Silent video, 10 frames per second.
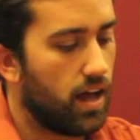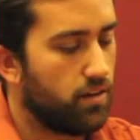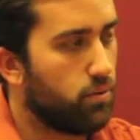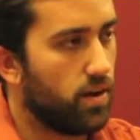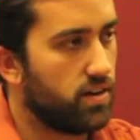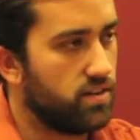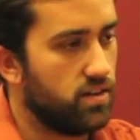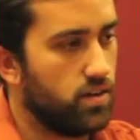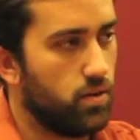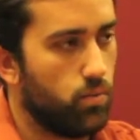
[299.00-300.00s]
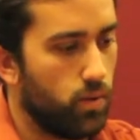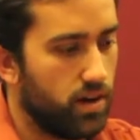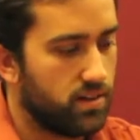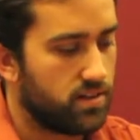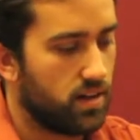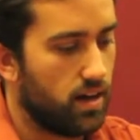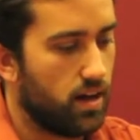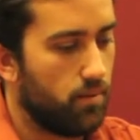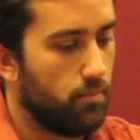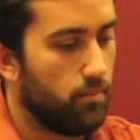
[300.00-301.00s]
I've wanted to do, and what
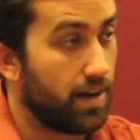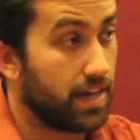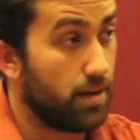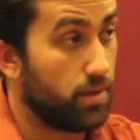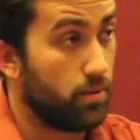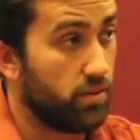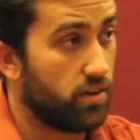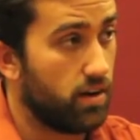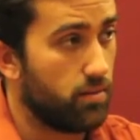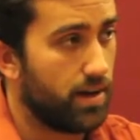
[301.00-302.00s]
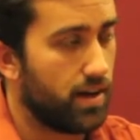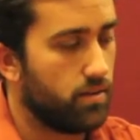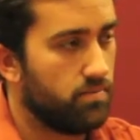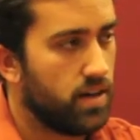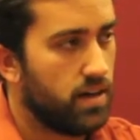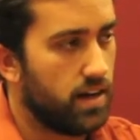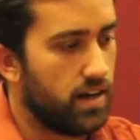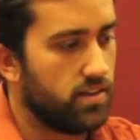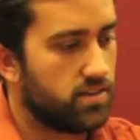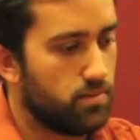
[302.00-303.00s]
my campaign was all about,
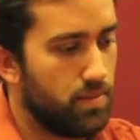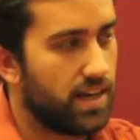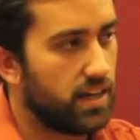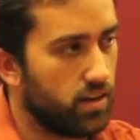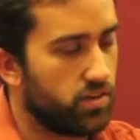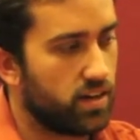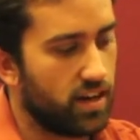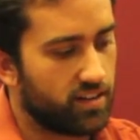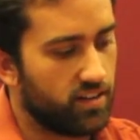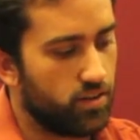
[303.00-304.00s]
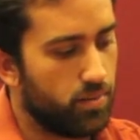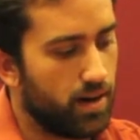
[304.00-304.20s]
is making those connections